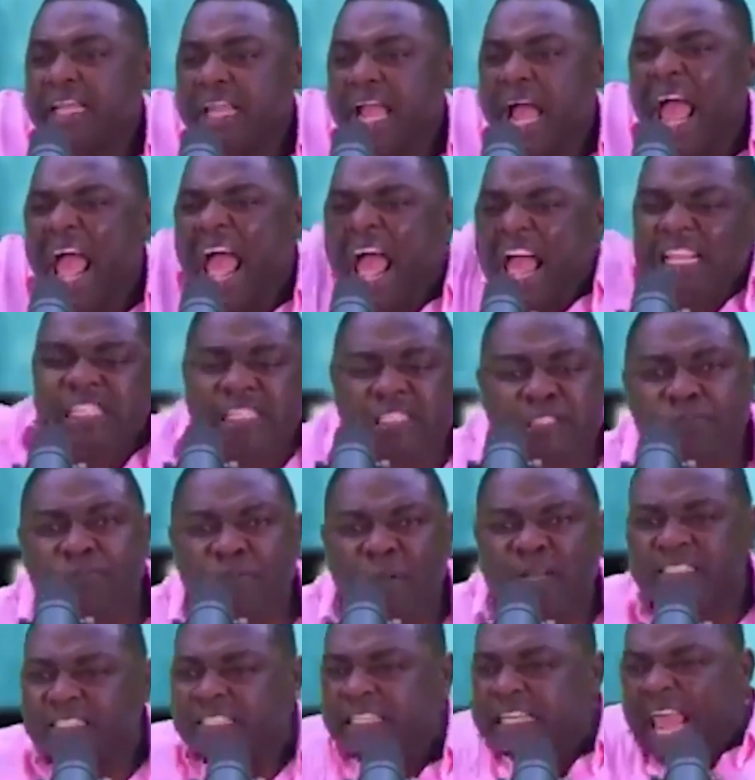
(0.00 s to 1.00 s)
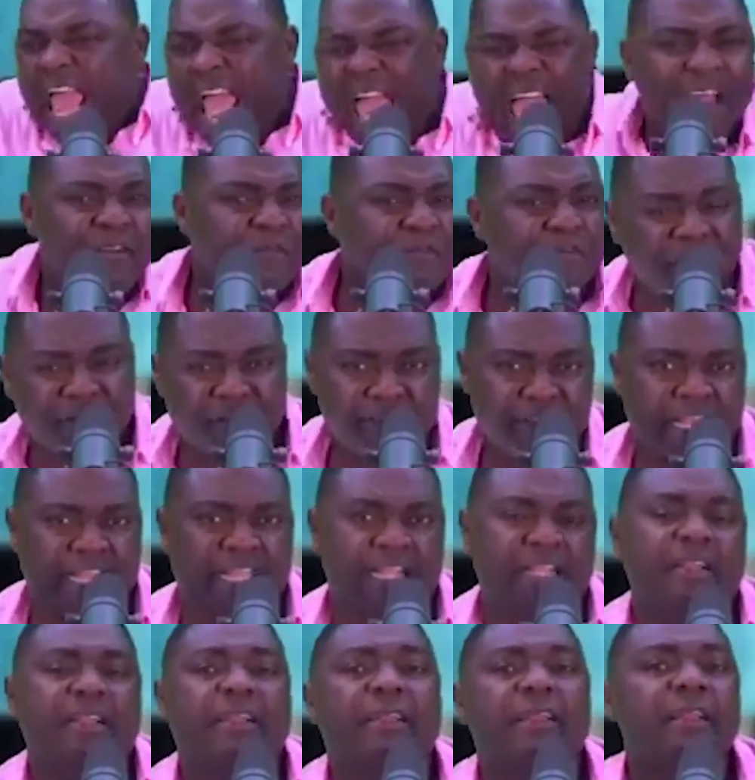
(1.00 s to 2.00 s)
expecting
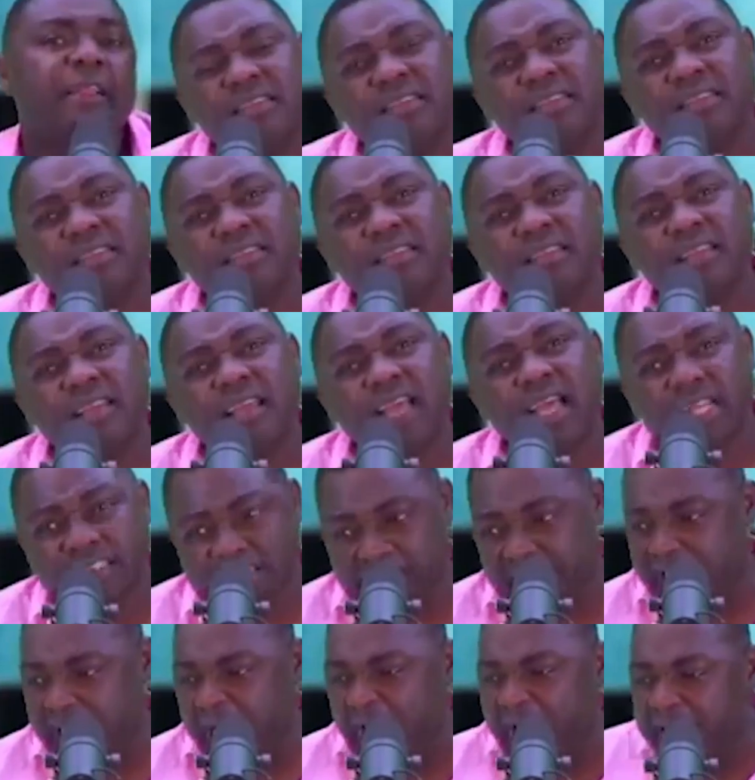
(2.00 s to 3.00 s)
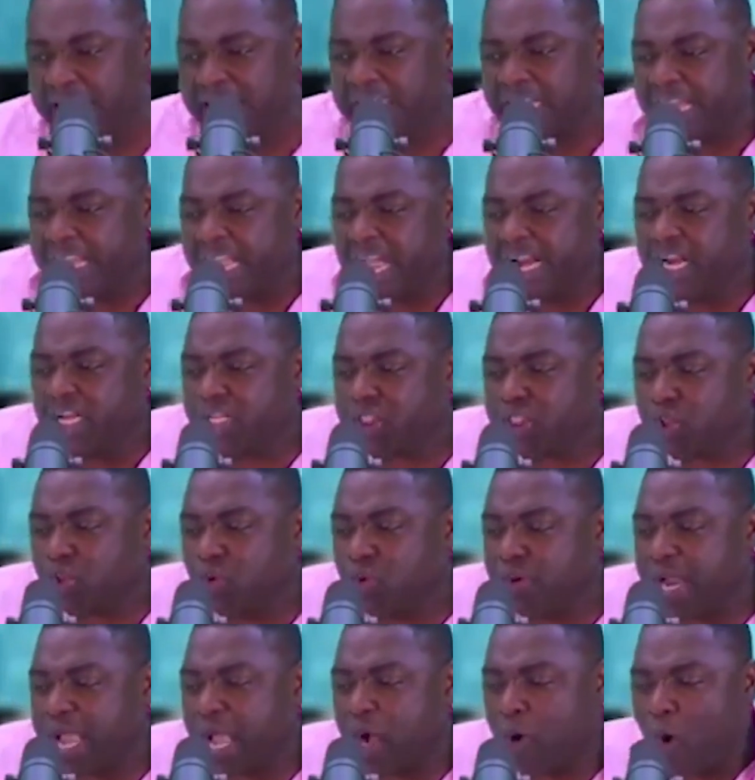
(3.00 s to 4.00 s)
everything. Just I say yen school
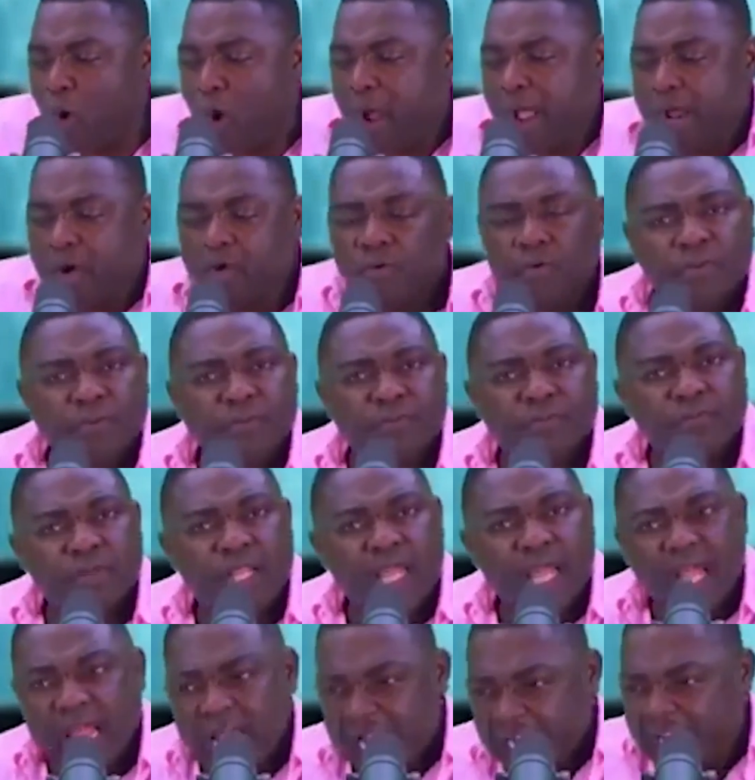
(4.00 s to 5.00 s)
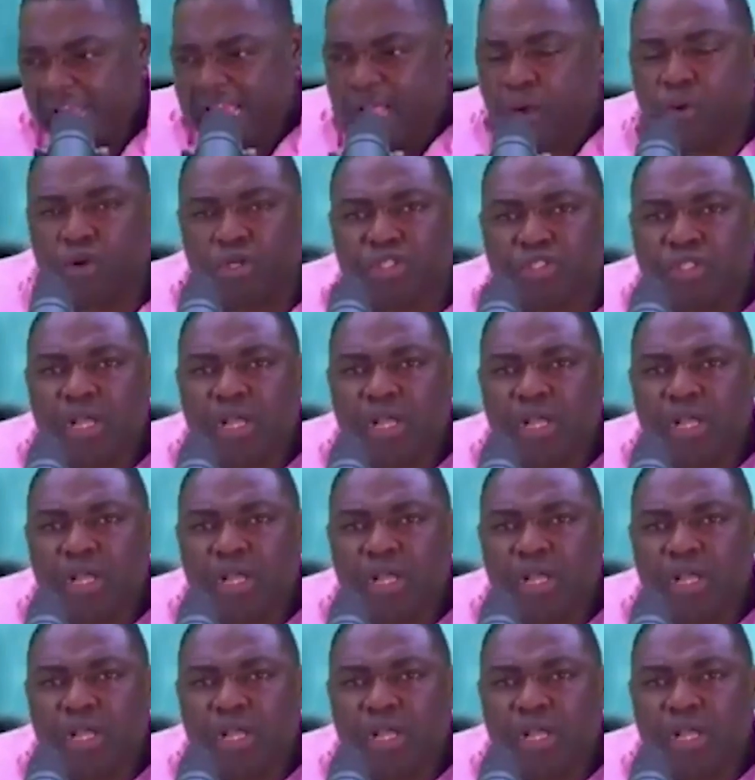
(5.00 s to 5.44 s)
na ekoye no na ekosua